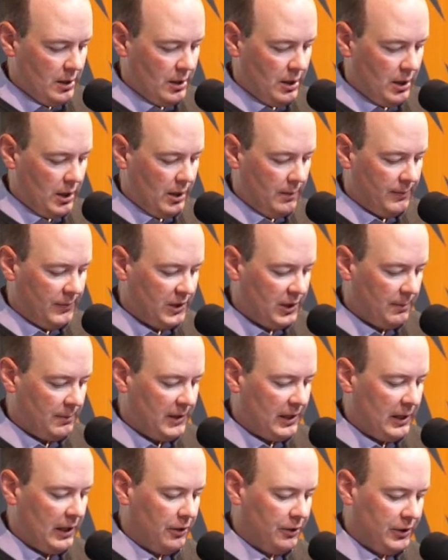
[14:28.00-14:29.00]
Um,
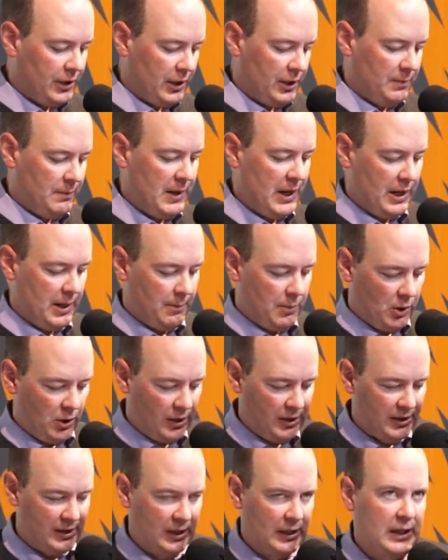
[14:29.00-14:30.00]
something else that's been a
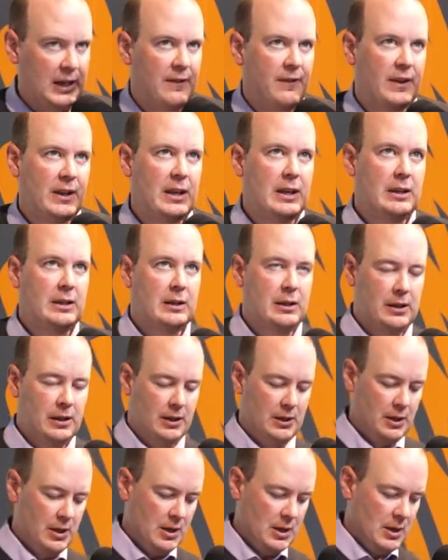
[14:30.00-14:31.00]
pretty significant
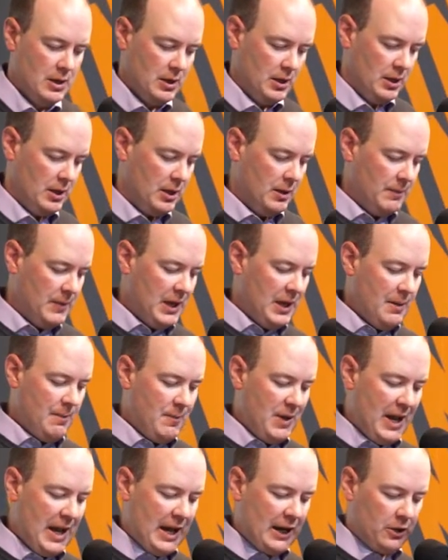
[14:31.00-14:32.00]
um,
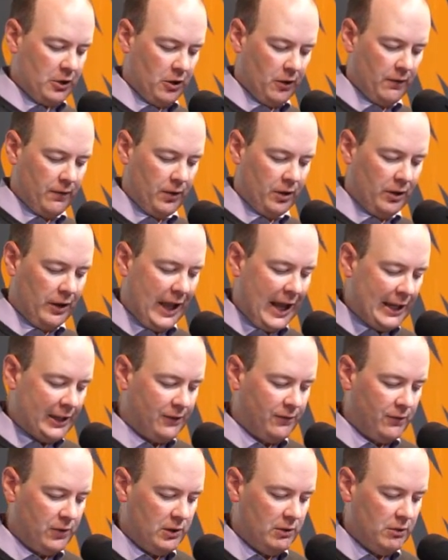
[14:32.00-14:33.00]
impact over the
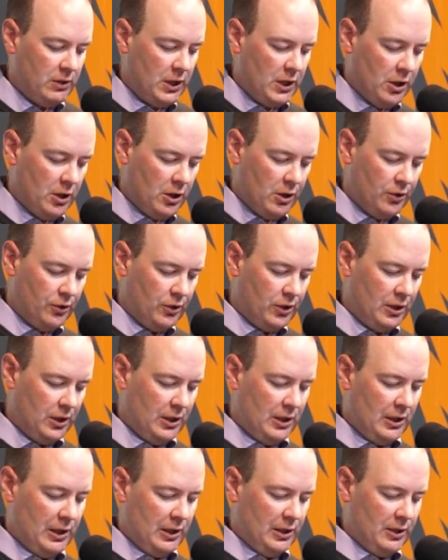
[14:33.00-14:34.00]
last few years
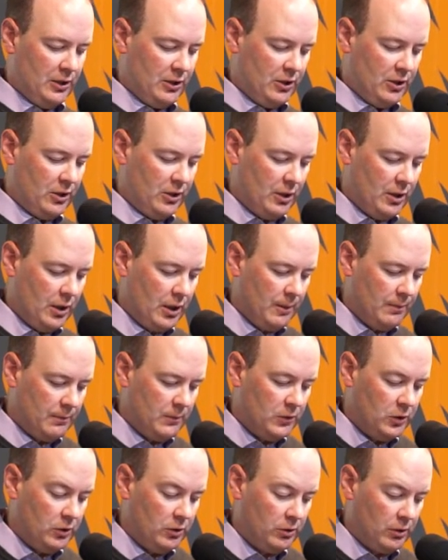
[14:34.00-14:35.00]
is
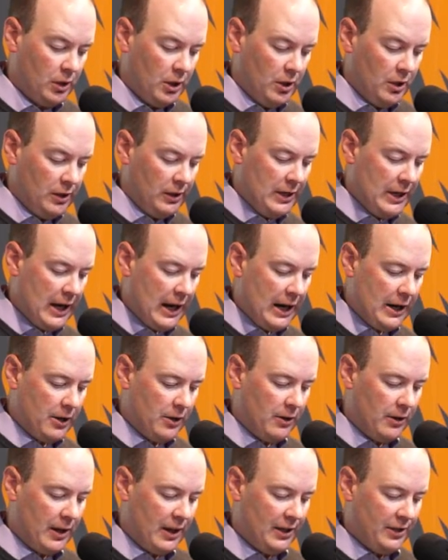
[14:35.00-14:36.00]
um, the
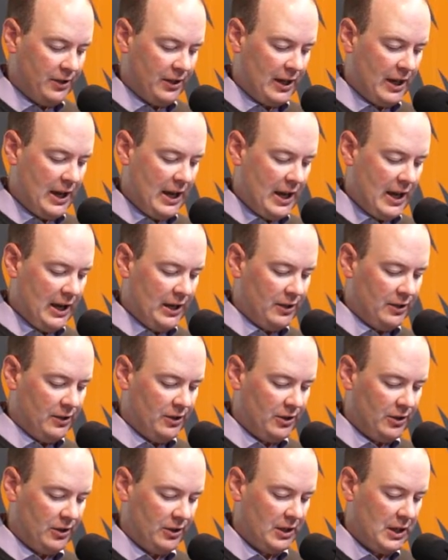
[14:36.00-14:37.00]
IRS
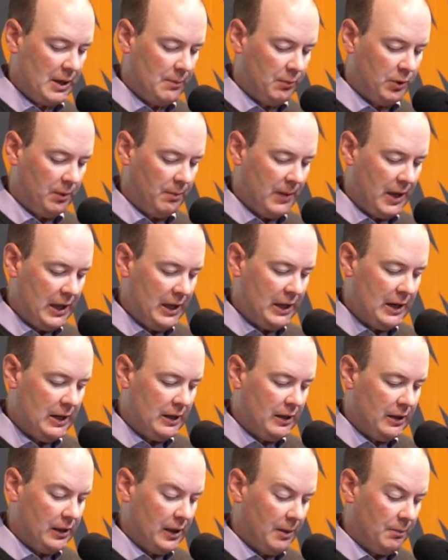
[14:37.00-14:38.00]
has
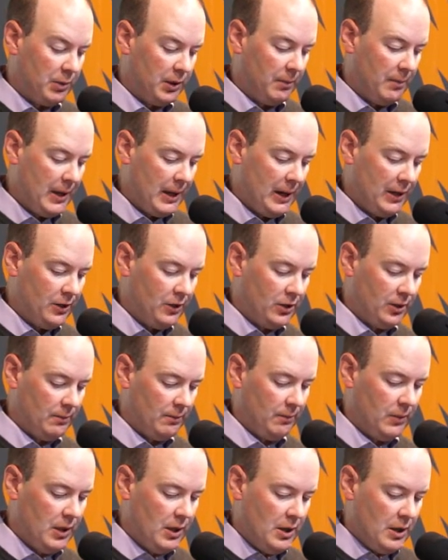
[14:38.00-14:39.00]
implemented implemented
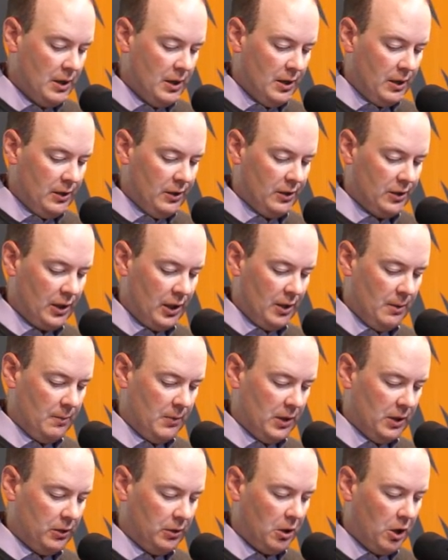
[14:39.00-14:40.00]
some
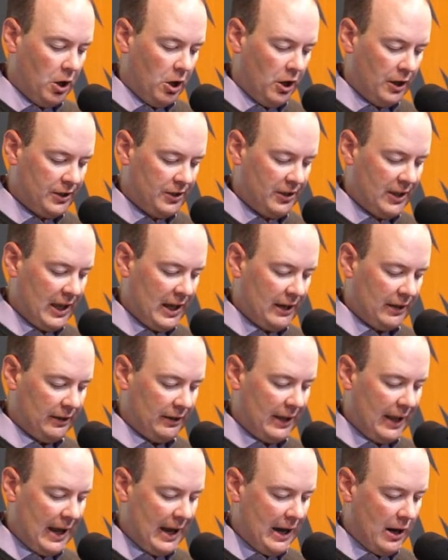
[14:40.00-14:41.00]
some laws that
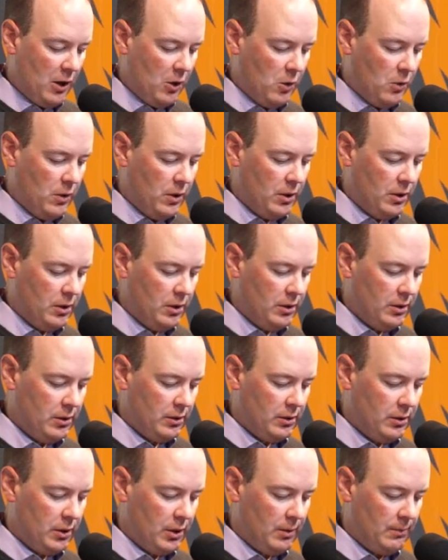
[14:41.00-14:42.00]
allow
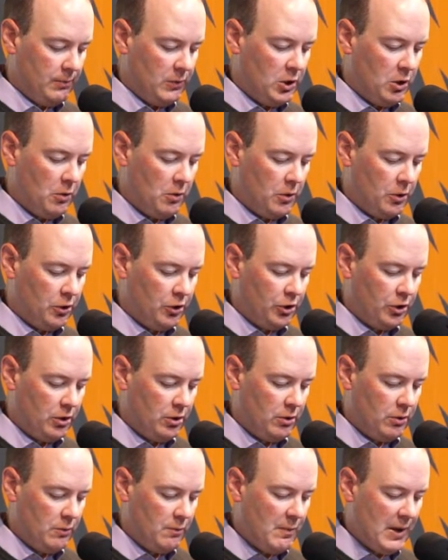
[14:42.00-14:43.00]
um, donors
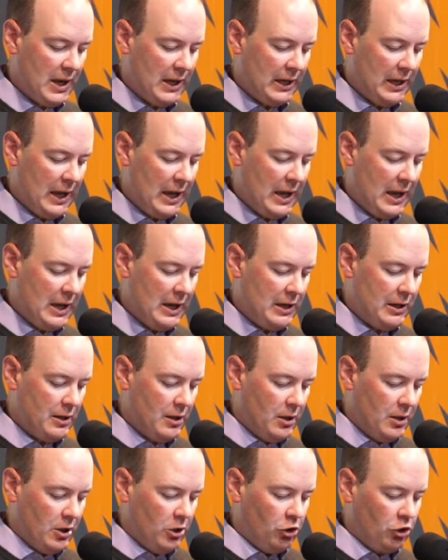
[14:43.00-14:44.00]
to make a
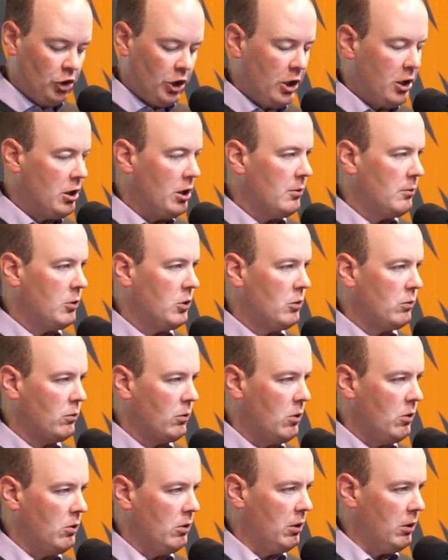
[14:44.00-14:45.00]
charitable
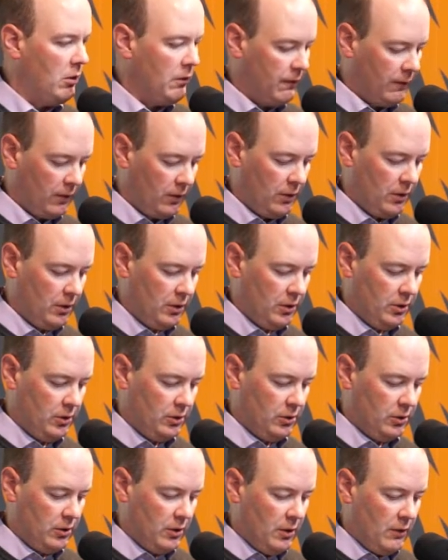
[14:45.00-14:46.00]
rollover
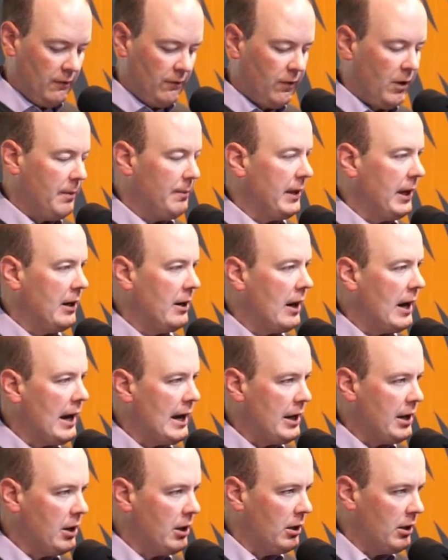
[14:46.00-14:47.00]
from their
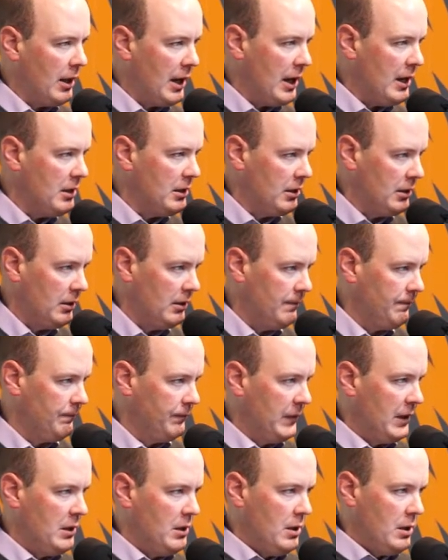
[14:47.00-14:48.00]
IRA.
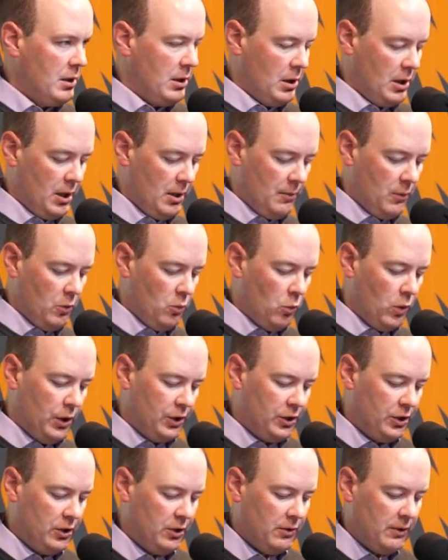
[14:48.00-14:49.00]
Okay. Um,
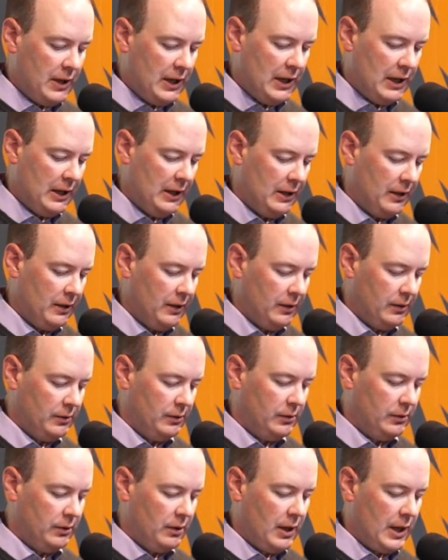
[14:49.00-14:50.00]
once you hit
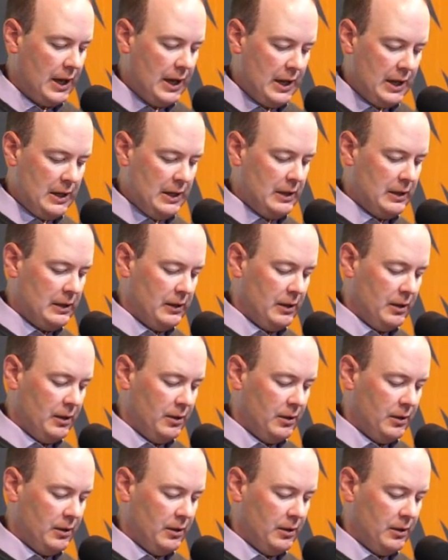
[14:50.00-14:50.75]
a